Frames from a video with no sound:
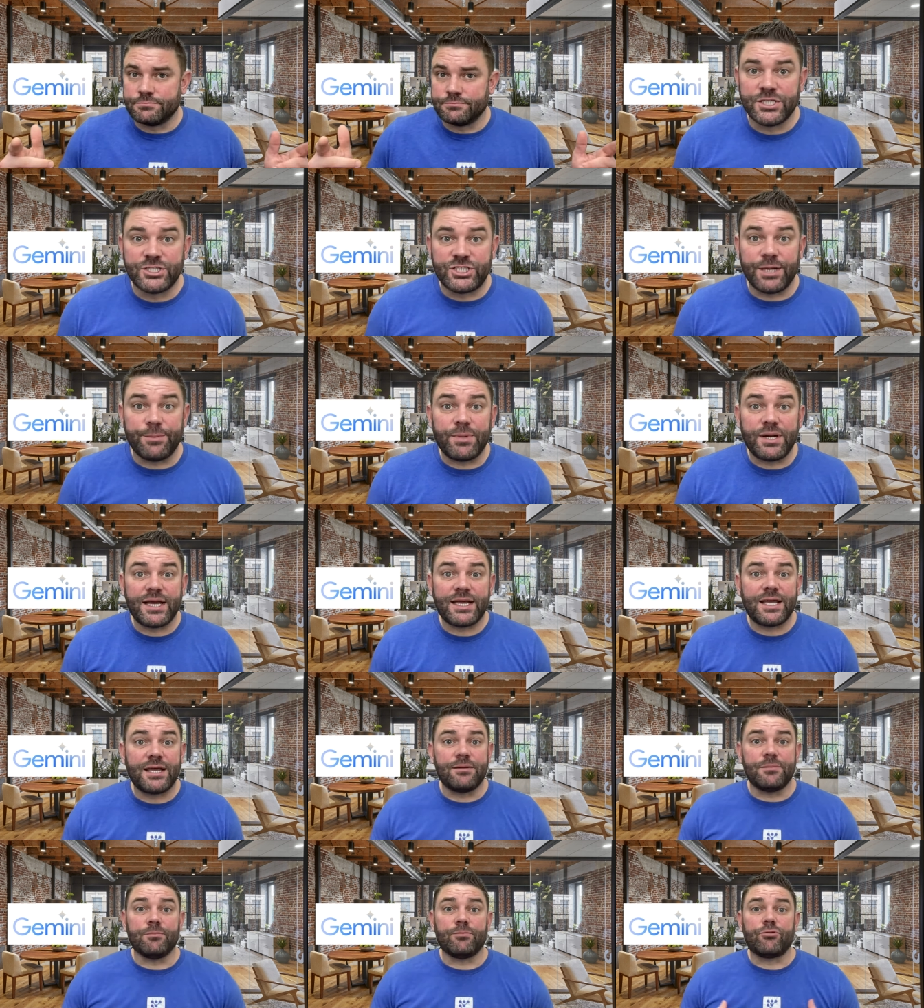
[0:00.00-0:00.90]
Gemini
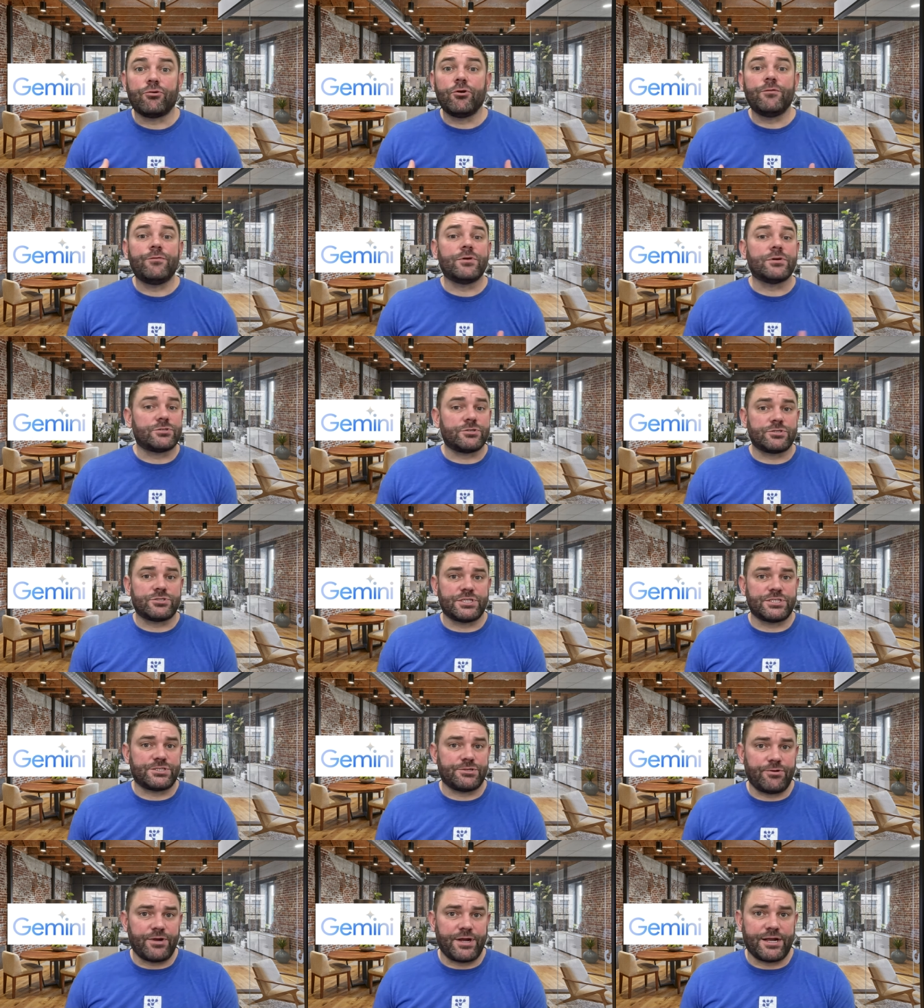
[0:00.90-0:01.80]
can improve your search
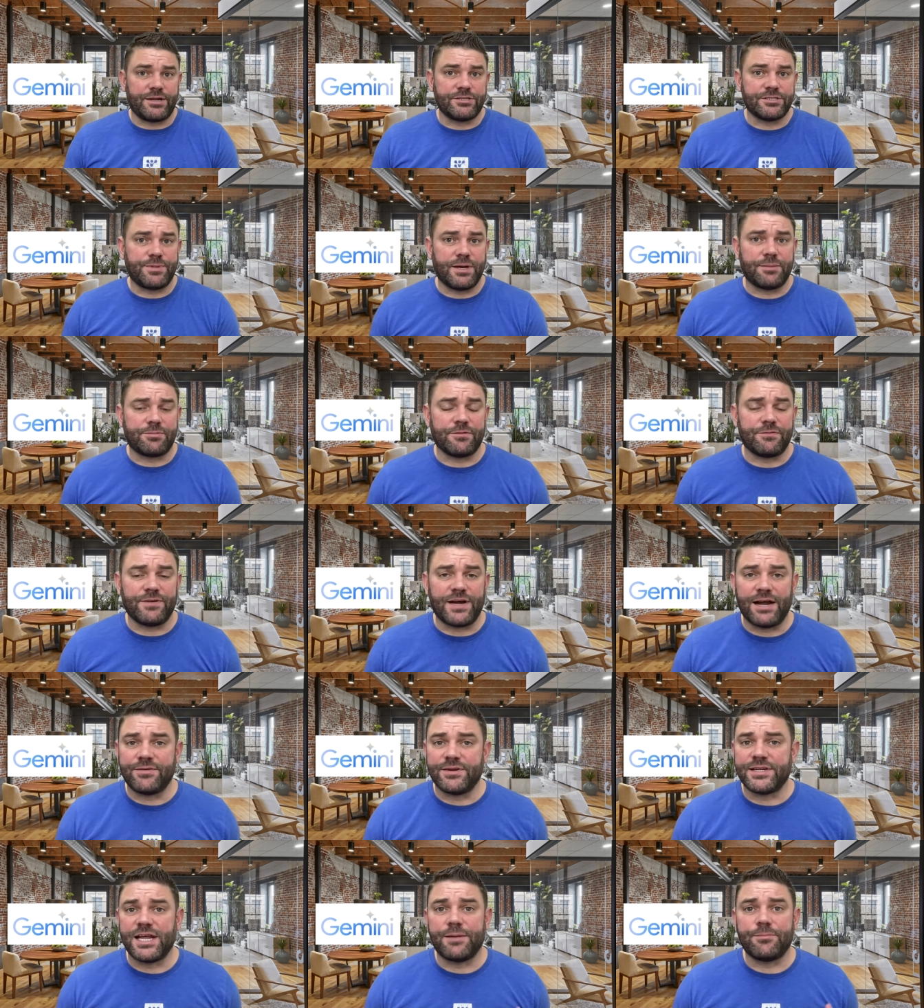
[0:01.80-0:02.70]
engine rankings by up to five
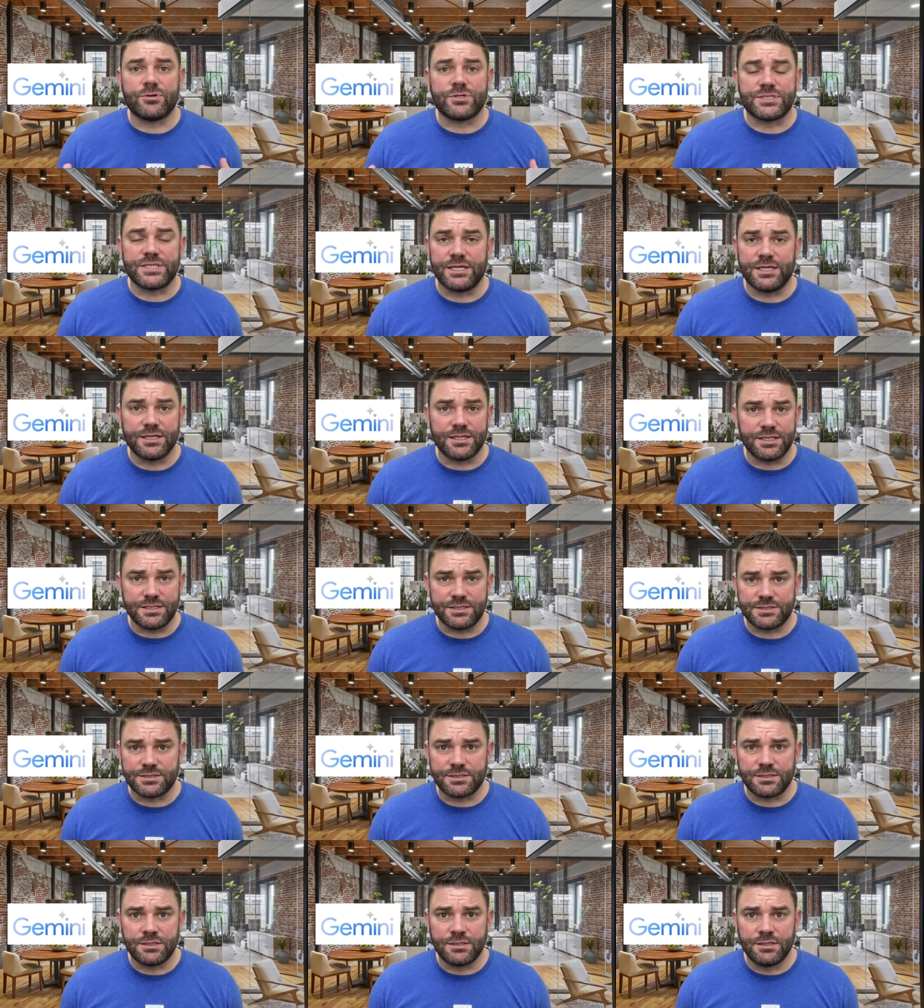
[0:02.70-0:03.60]
to ten percent at least.